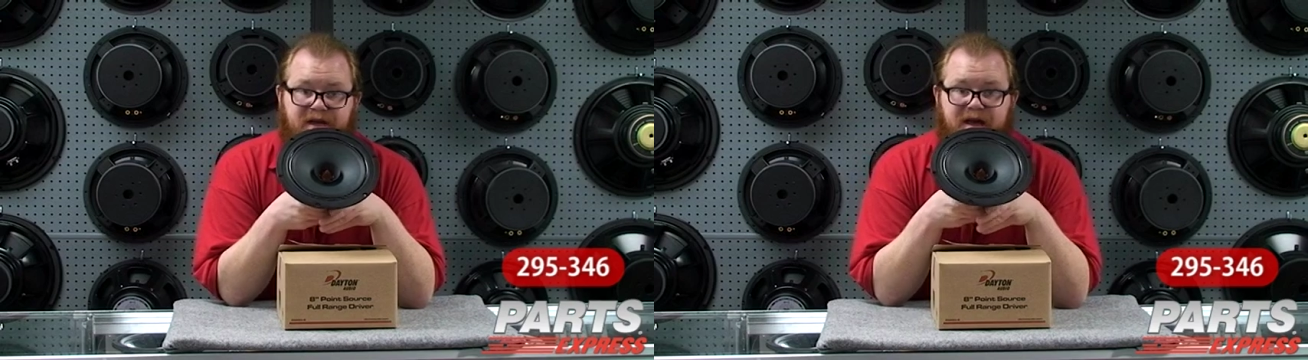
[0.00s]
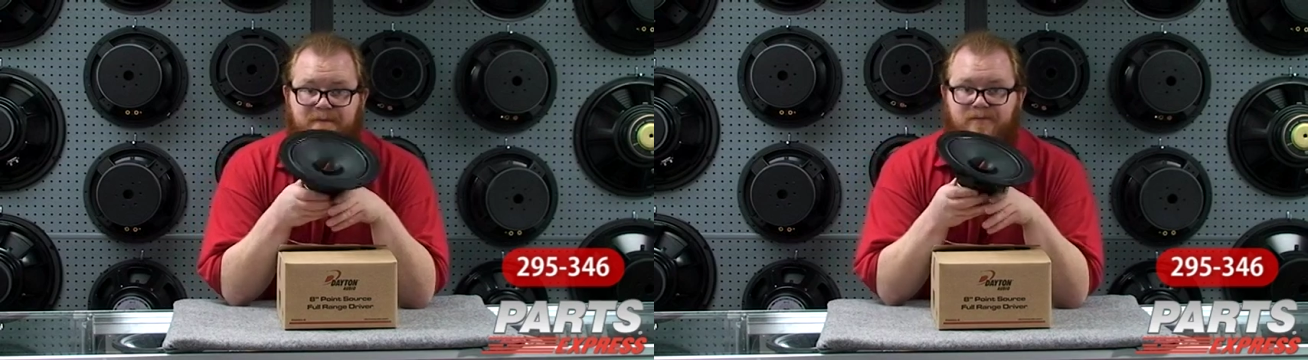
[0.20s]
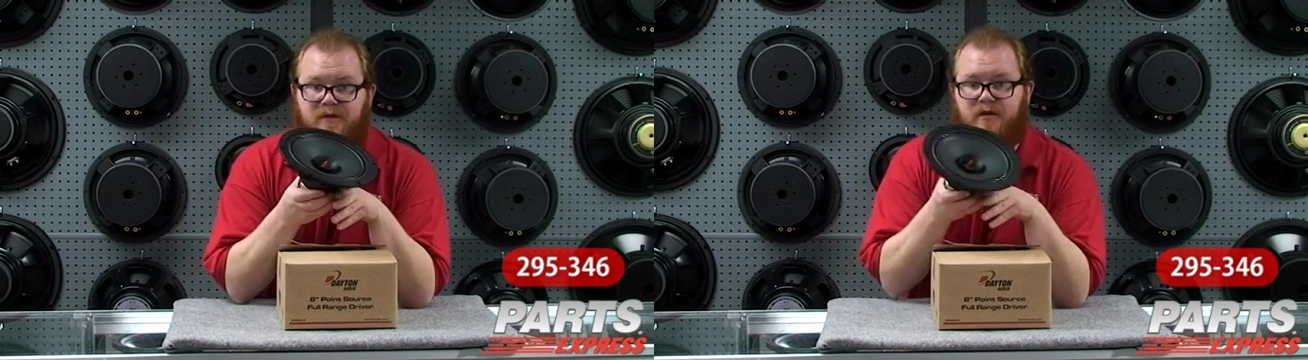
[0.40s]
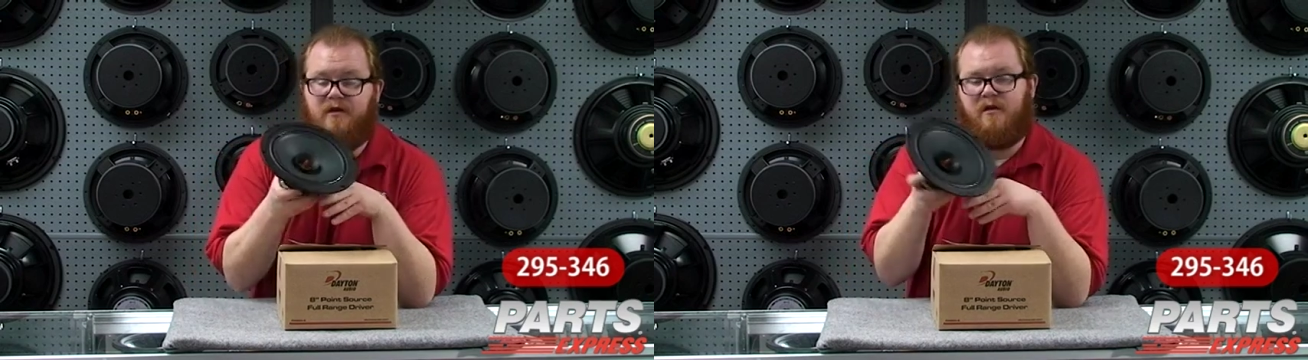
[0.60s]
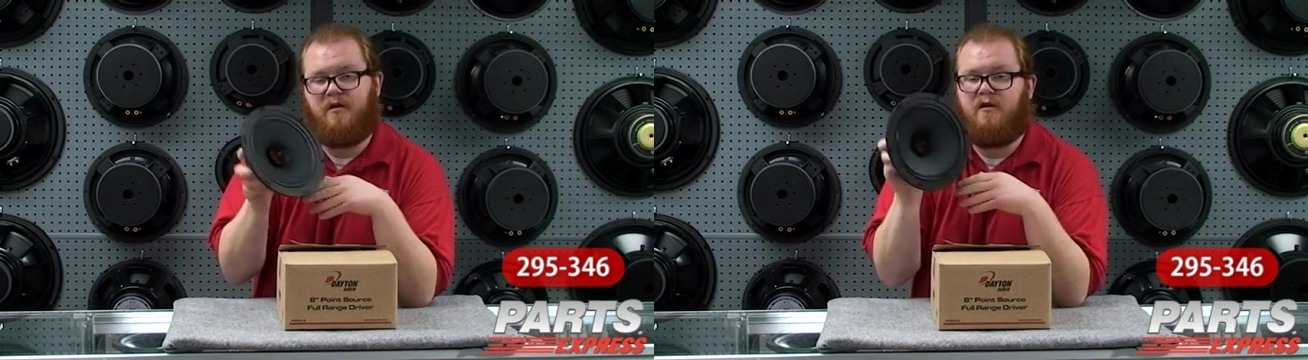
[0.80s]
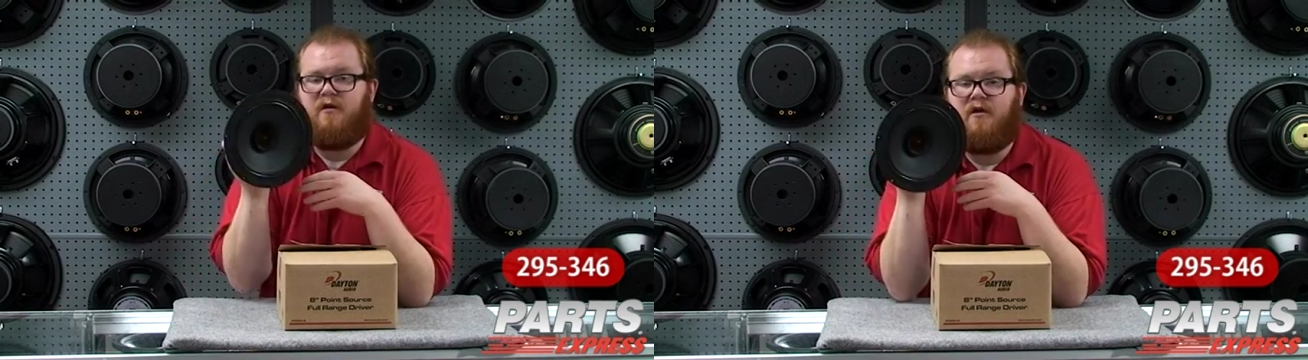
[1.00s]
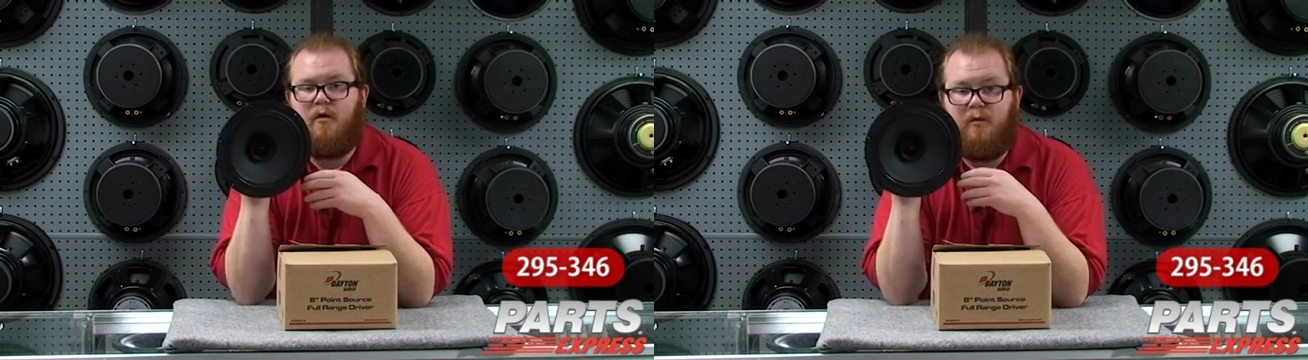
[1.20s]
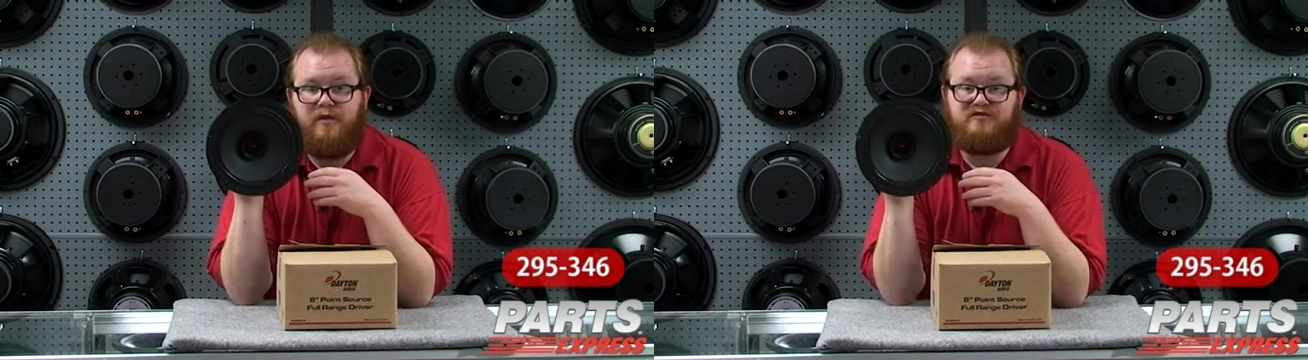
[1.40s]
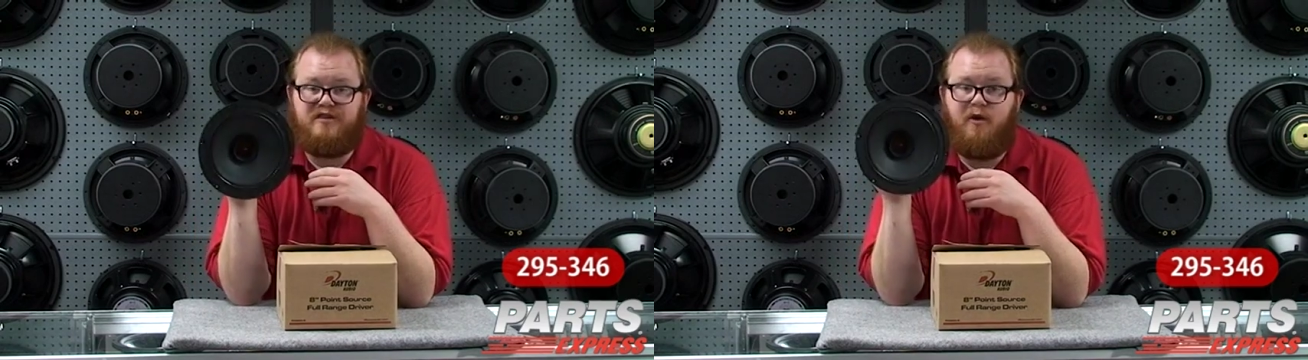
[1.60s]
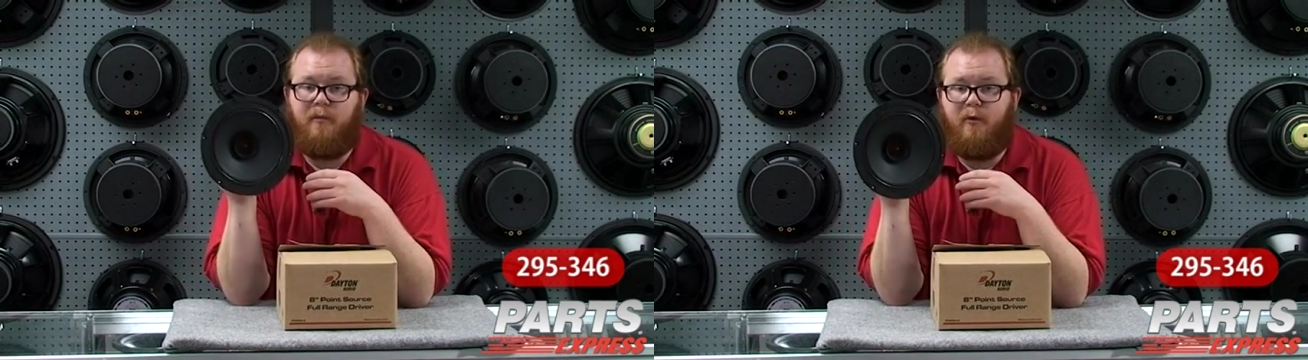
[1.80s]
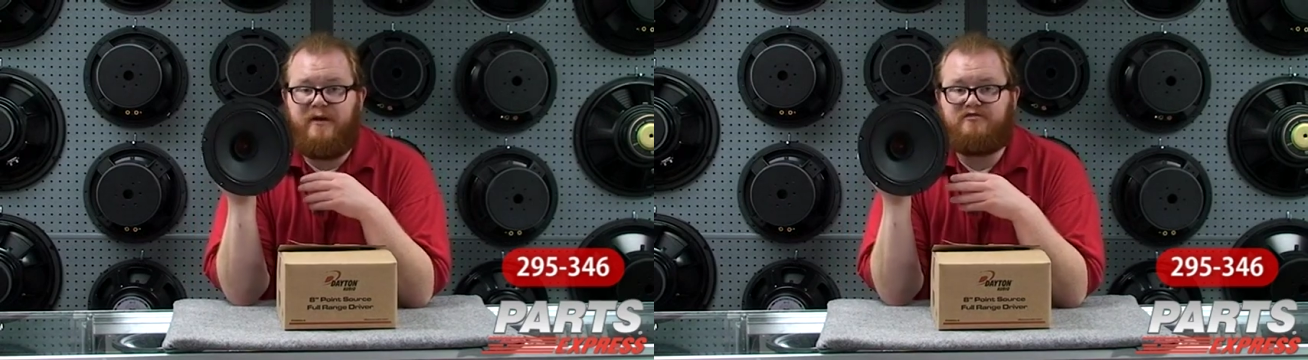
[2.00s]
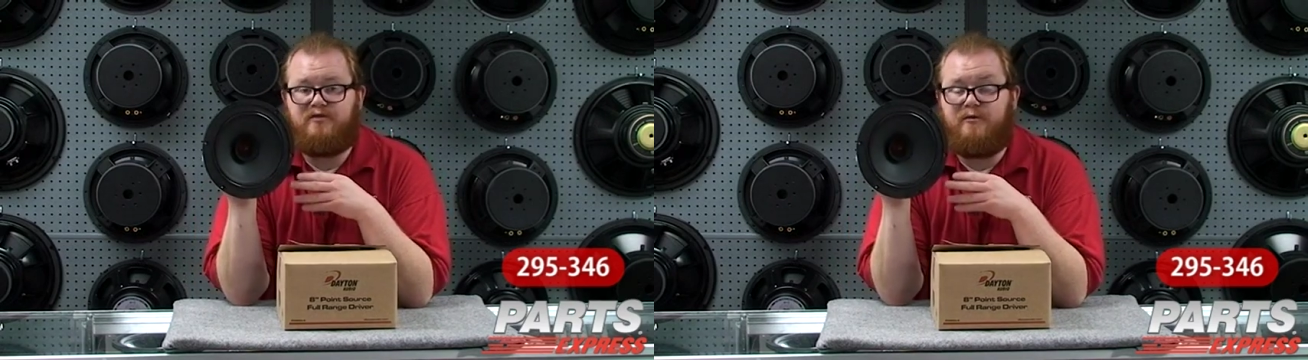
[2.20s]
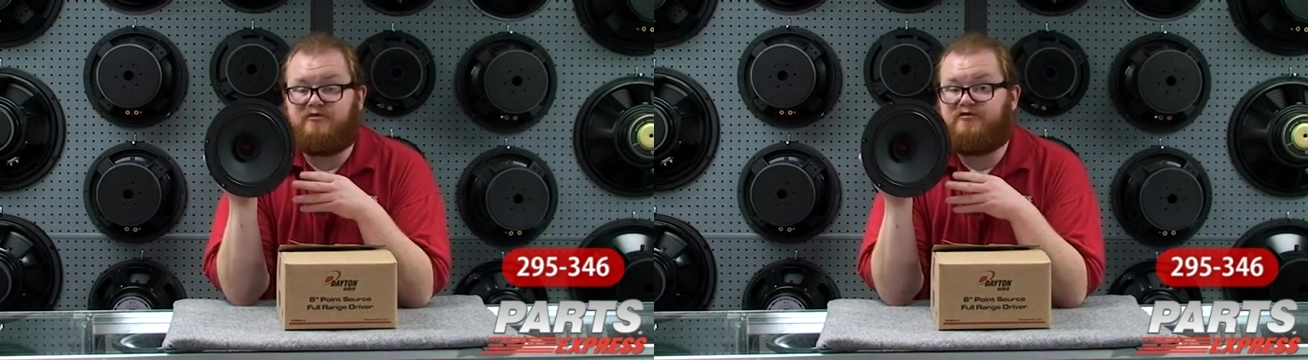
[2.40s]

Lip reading: that. With a single point source,